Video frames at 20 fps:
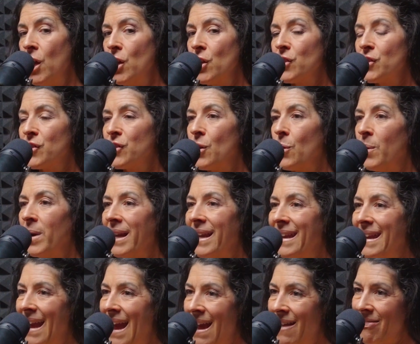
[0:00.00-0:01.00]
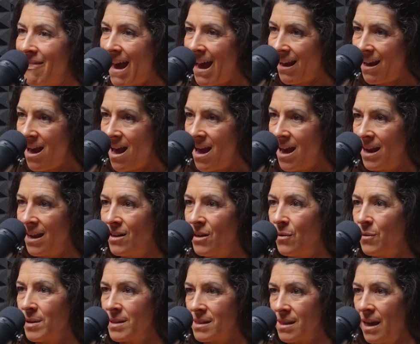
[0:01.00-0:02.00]
So again, that kind
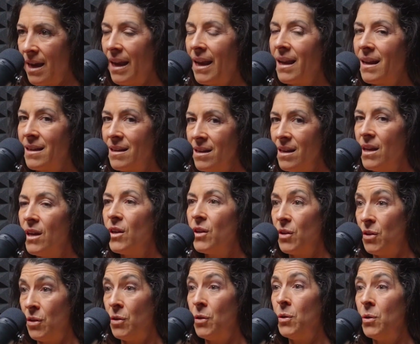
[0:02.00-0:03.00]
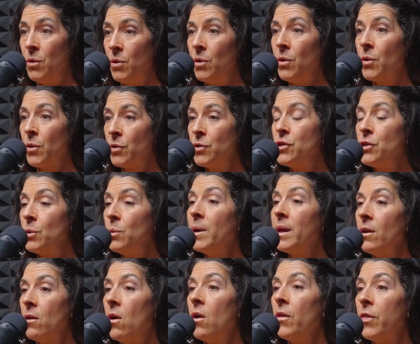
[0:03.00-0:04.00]
of was like, you're
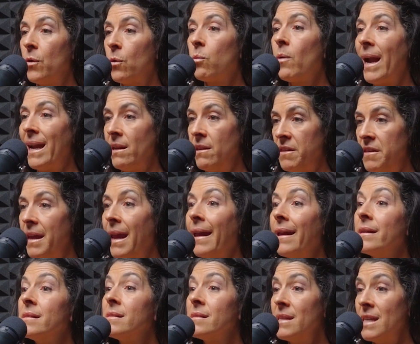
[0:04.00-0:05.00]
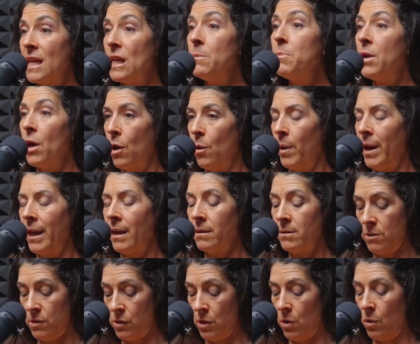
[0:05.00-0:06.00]
doing all the right things, keep going.
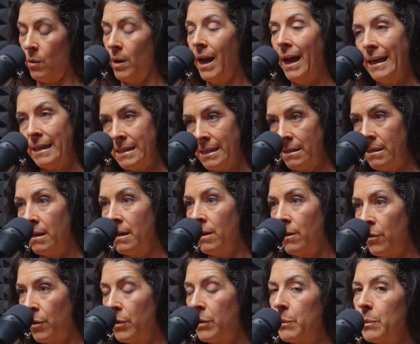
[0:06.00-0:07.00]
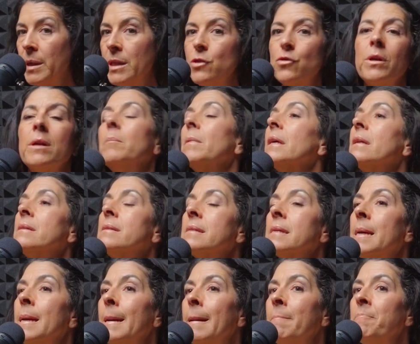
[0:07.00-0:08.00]
So I did the other 3 treatments.
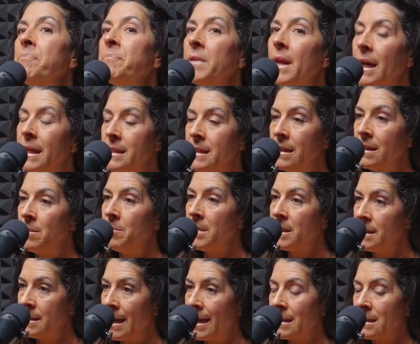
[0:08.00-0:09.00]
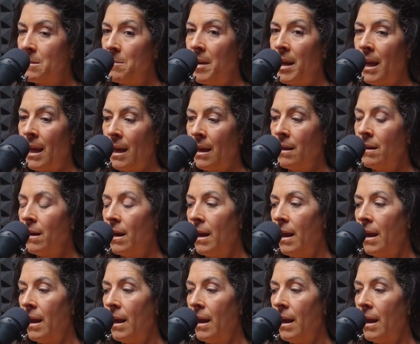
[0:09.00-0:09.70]
I did the mastectomy.